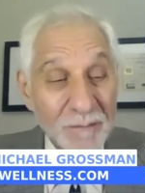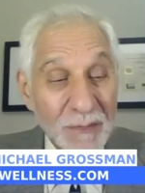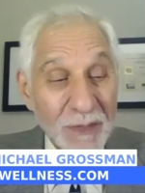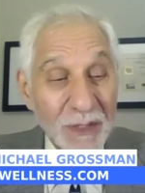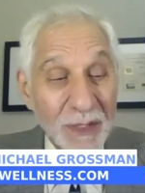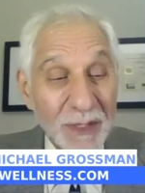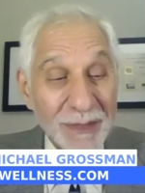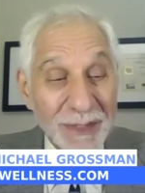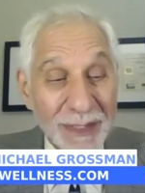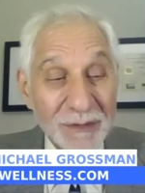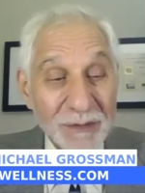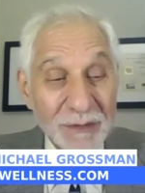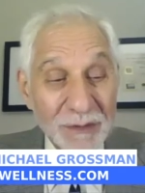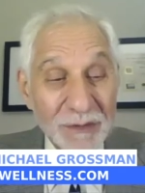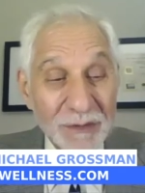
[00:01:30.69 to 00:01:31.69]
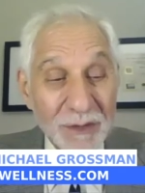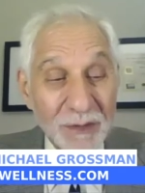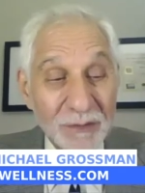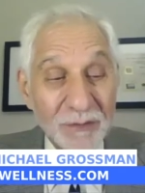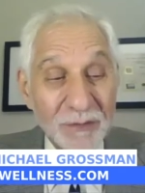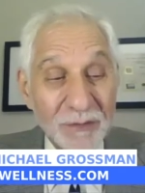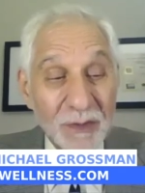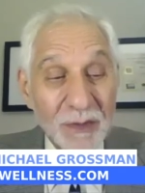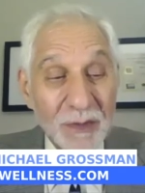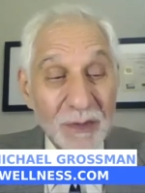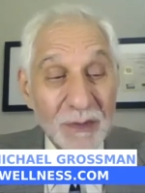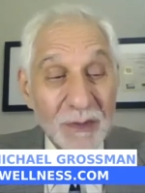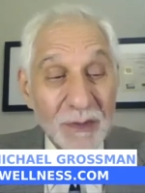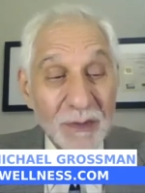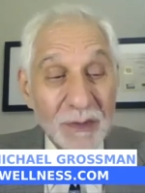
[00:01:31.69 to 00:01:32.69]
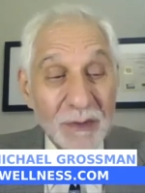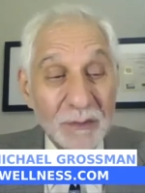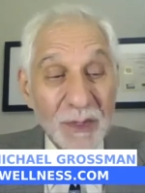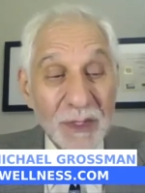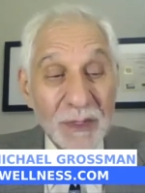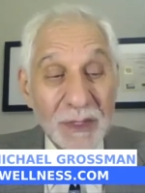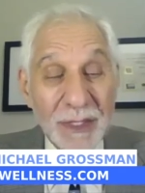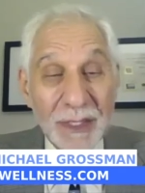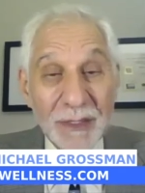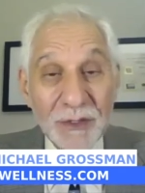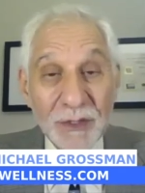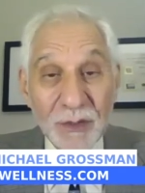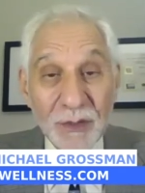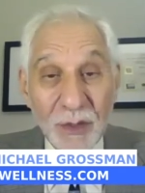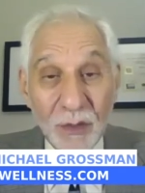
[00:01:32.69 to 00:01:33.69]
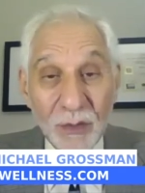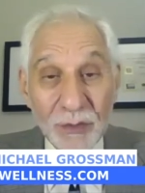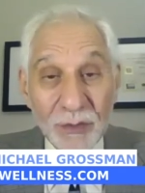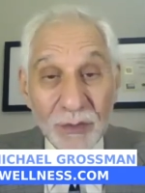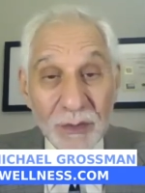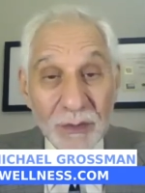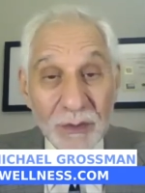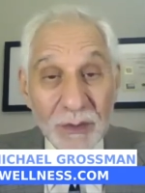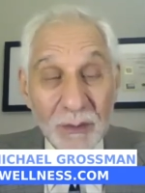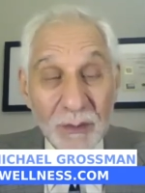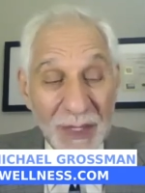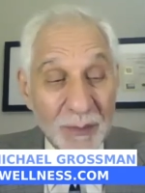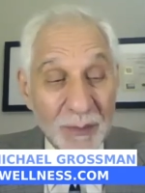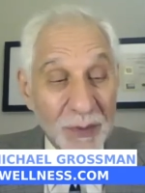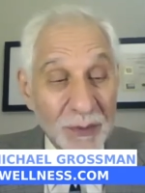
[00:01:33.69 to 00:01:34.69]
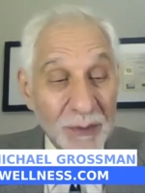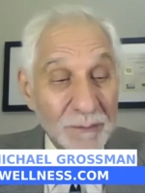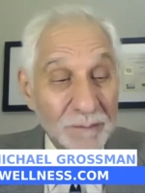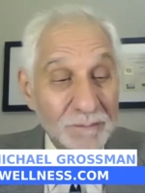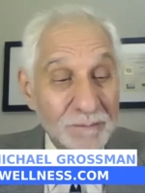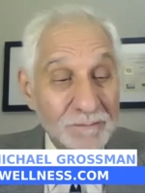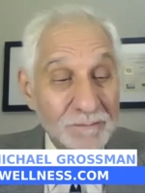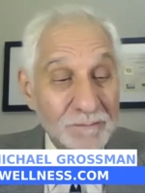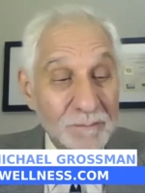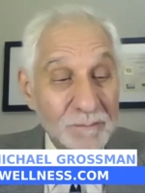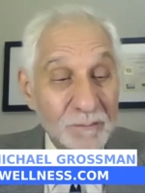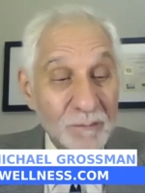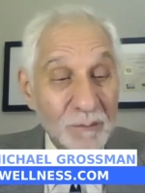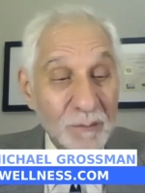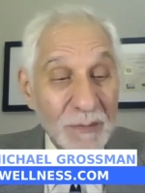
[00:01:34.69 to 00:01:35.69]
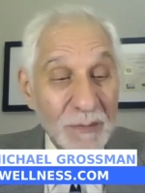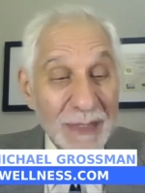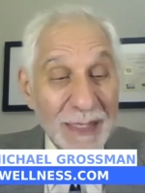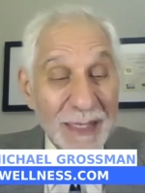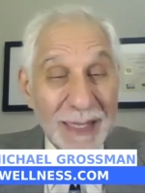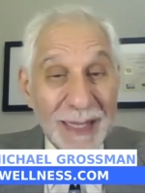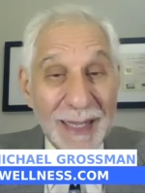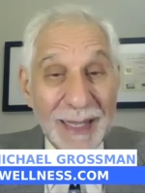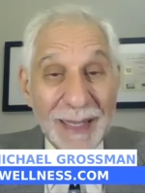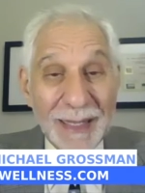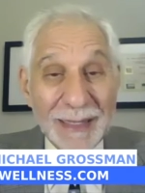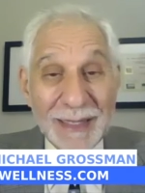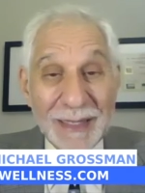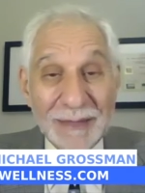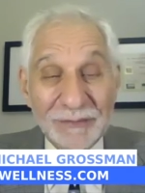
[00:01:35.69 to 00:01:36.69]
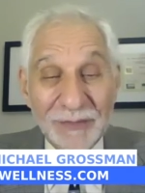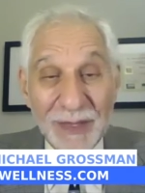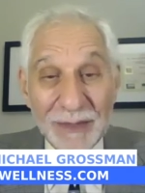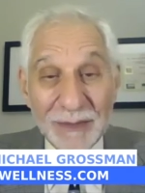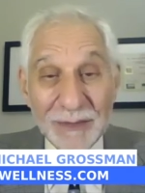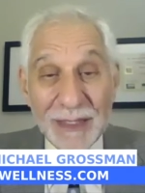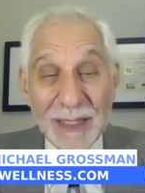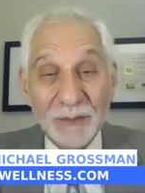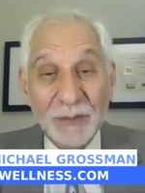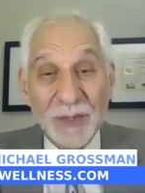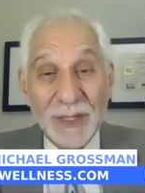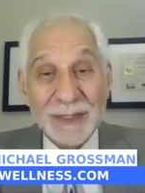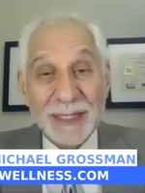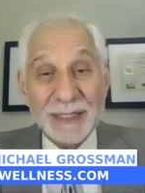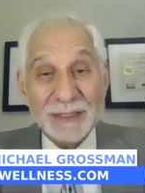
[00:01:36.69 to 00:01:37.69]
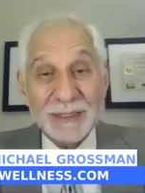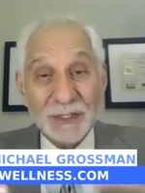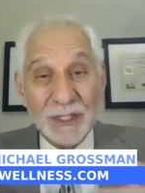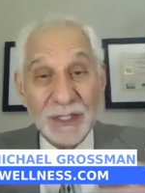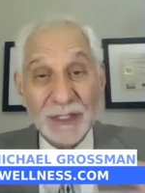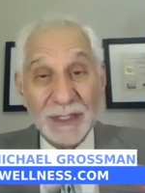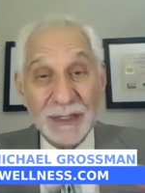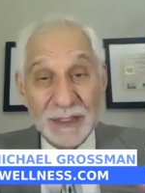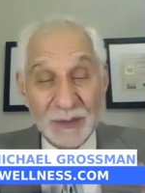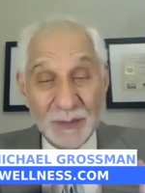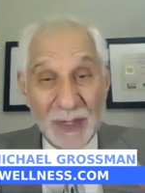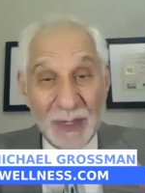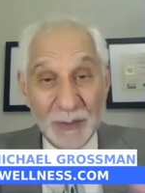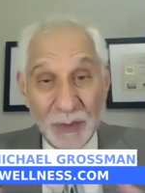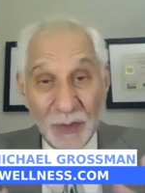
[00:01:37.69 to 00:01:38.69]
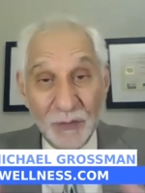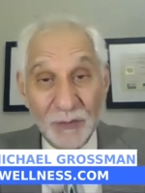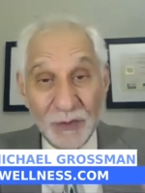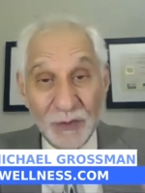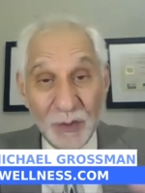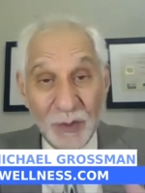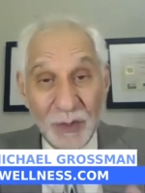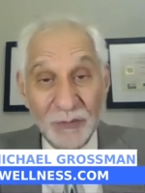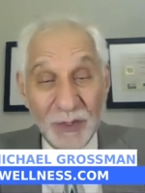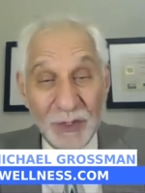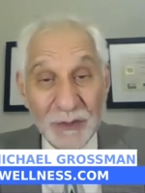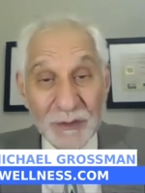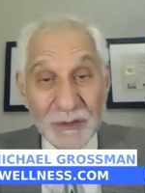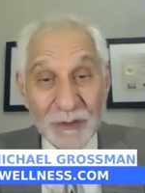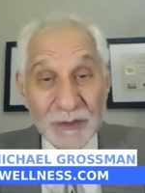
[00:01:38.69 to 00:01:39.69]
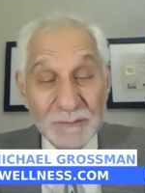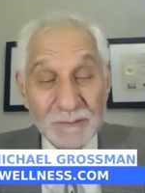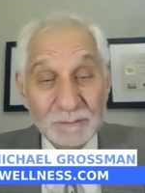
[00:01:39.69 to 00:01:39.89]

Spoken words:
on thousands of middle-aged and older people. And they found that when they studied these people over 12 years,